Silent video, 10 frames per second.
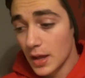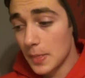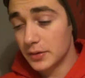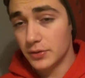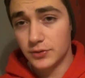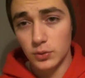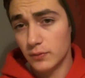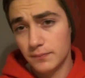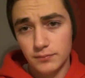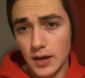And then you just
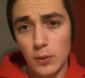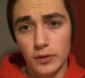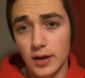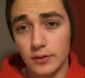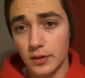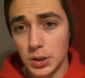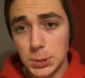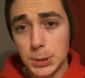do an outward kiss there.